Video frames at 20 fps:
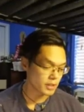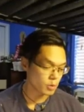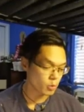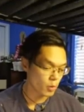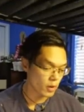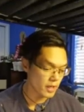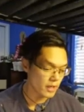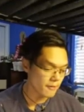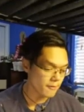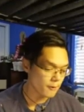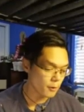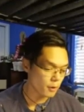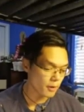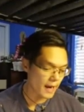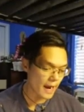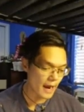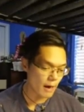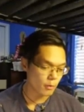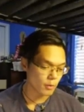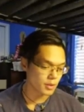24
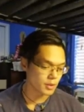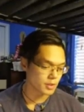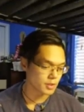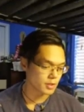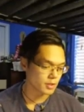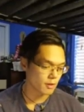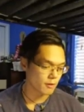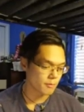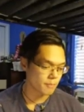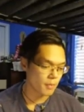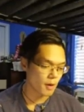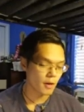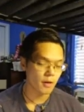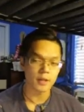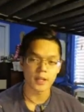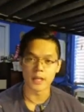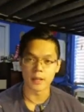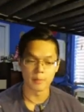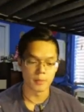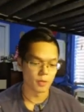hours of
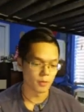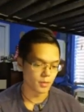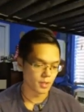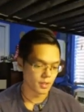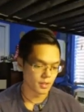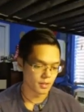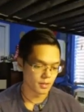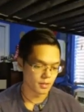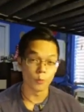parking mode.